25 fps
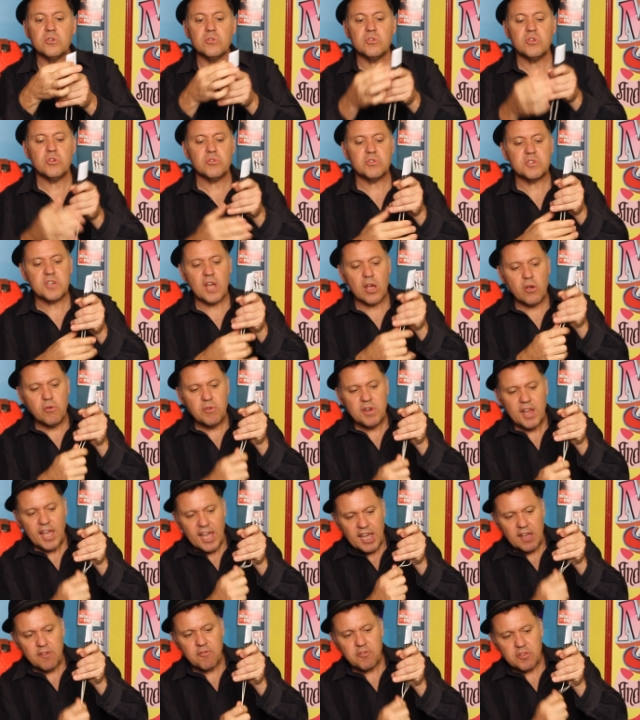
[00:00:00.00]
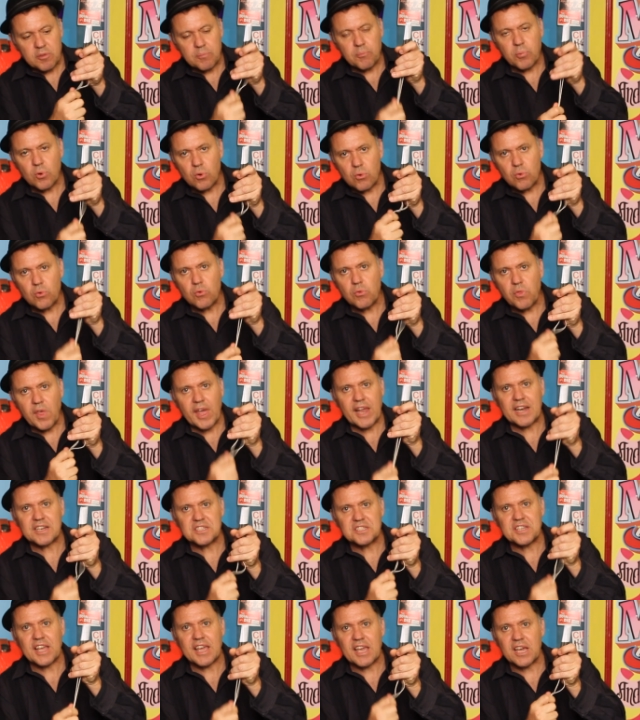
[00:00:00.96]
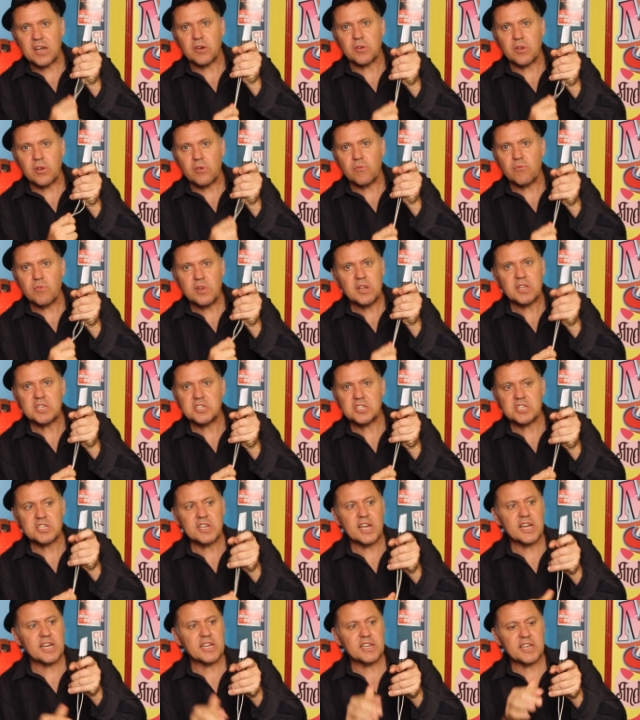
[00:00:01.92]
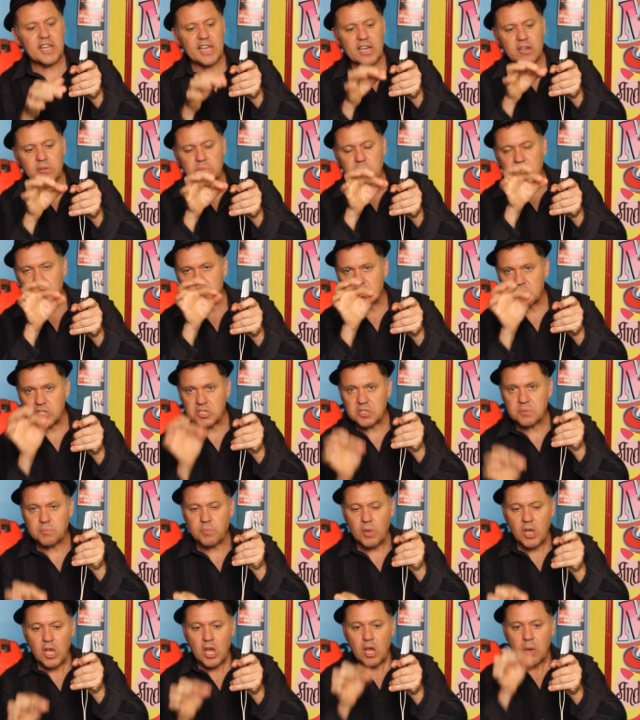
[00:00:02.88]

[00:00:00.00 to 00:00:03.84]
you don't have to pull that down and really snug it down because just